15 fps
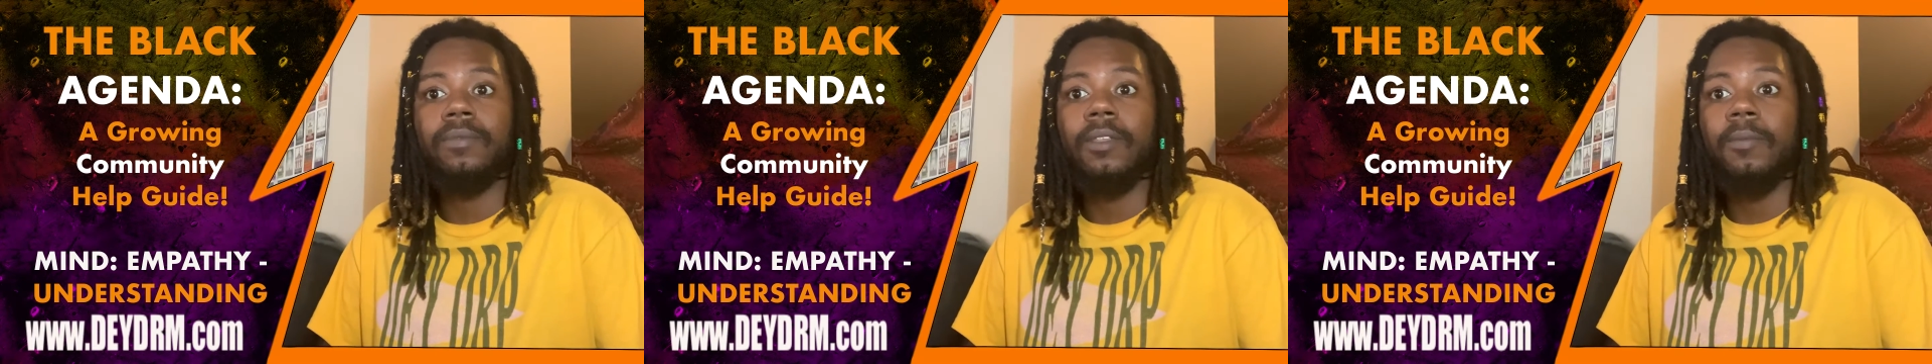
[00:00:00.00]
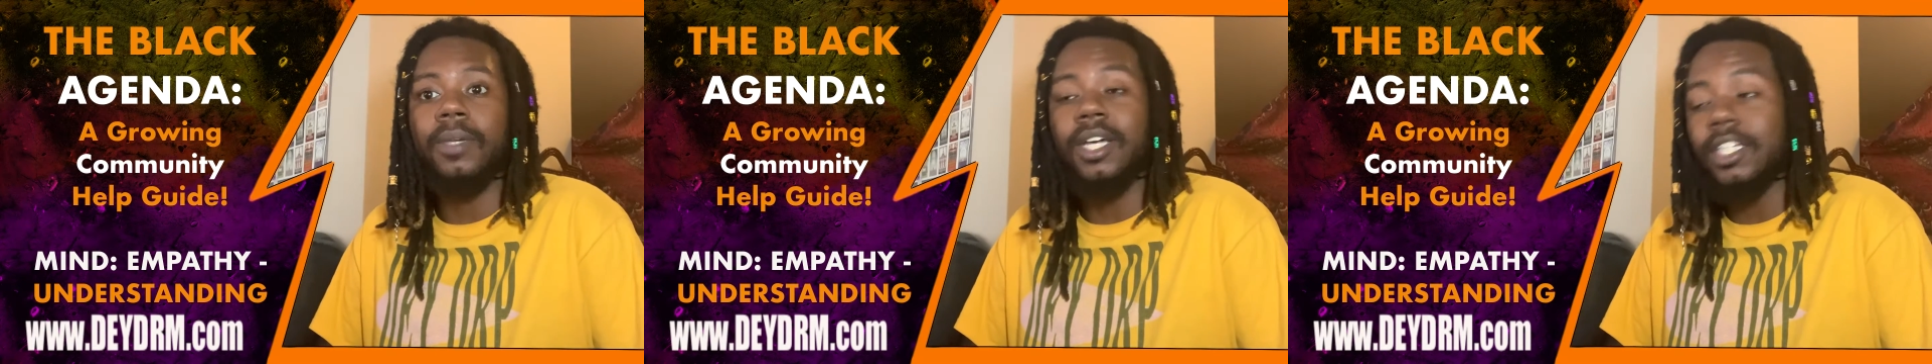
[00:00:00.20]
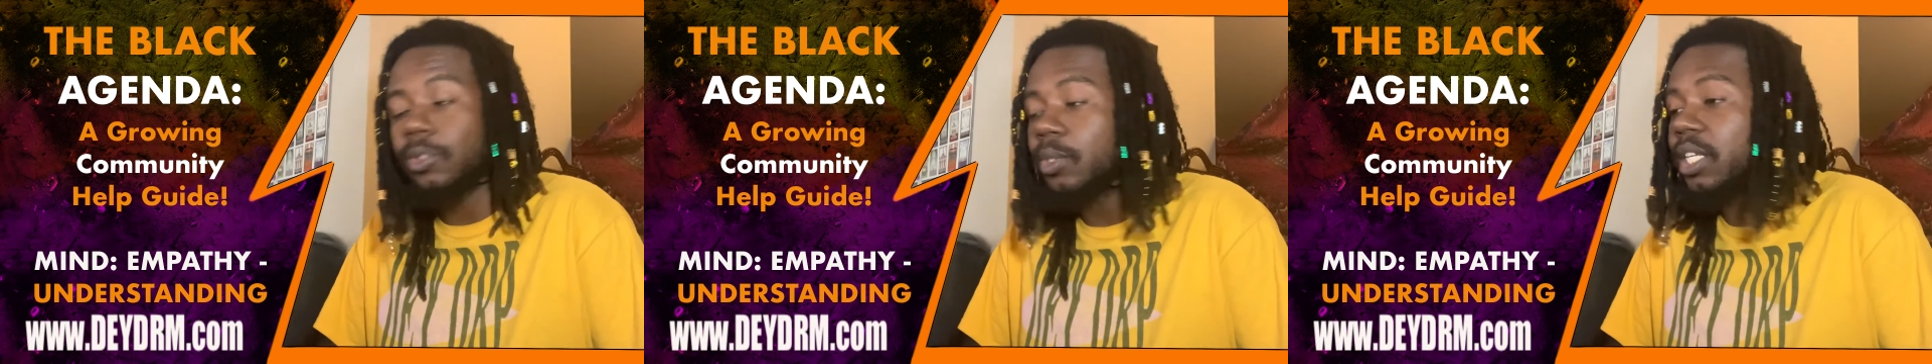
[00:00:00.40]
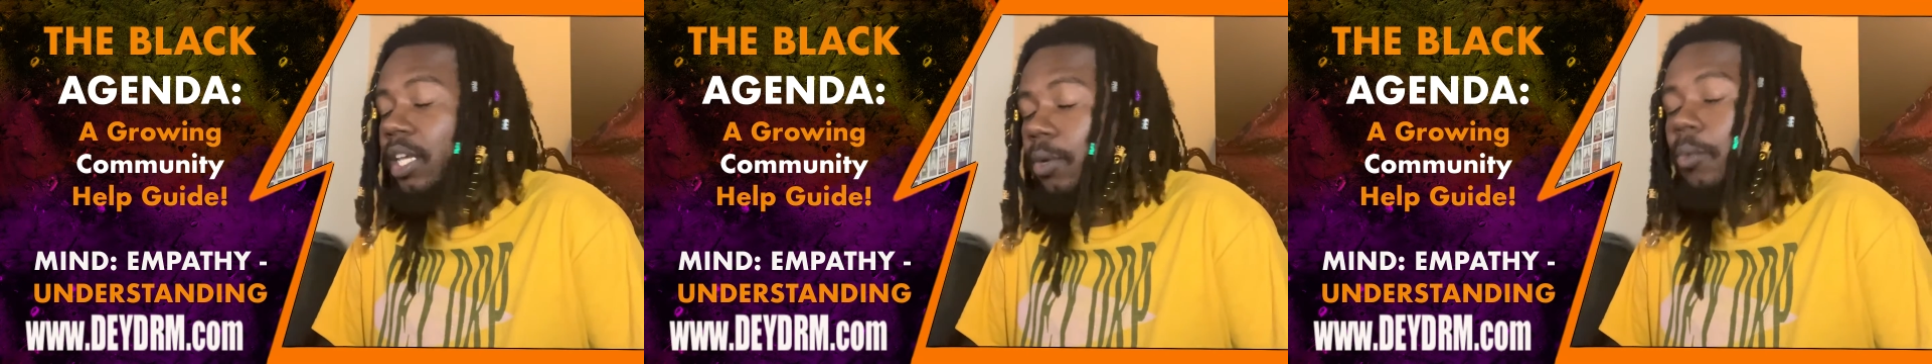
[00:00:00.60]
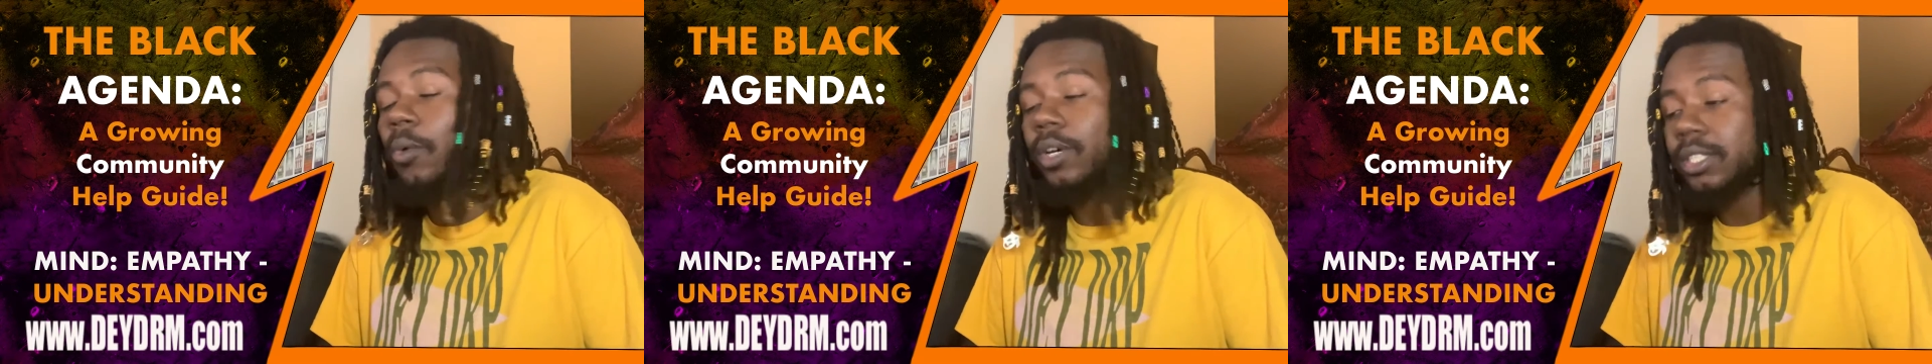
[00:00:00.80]
Because we
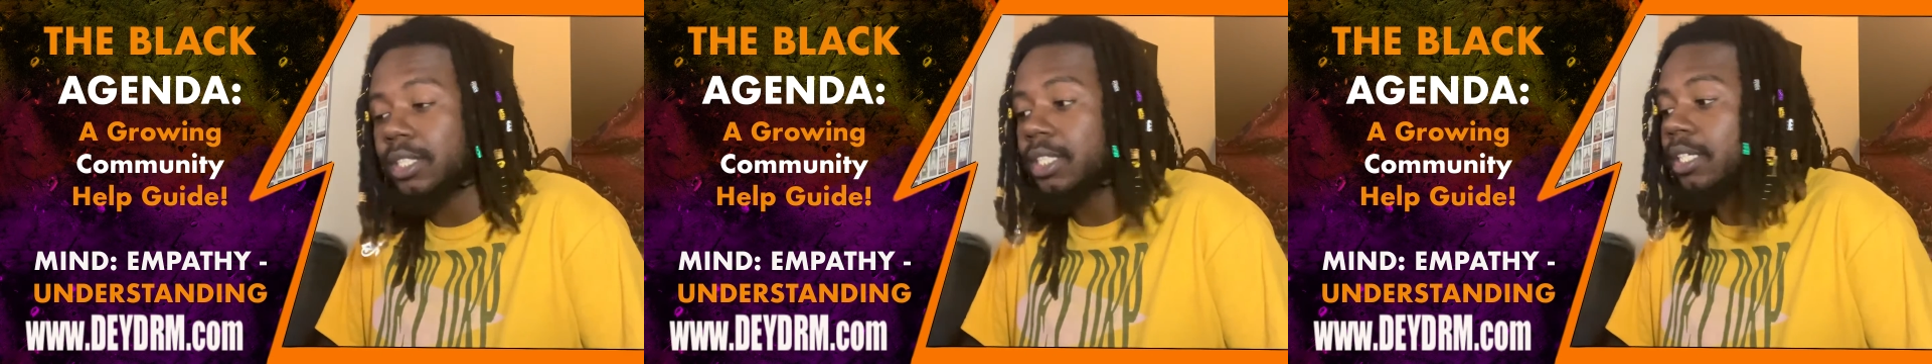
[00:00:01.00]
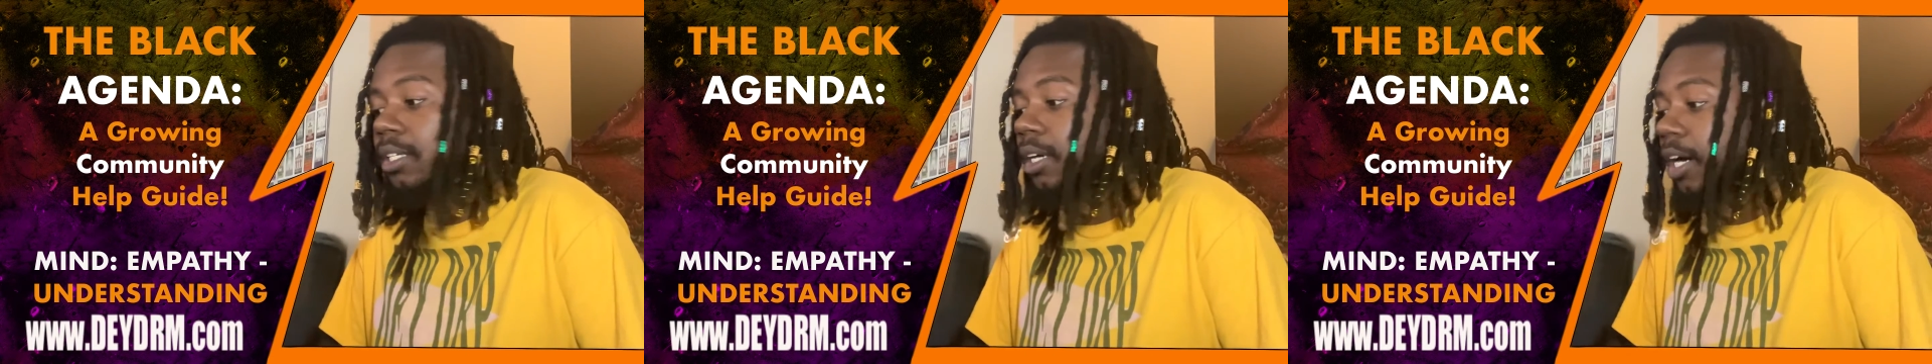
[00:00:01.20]
didn't want to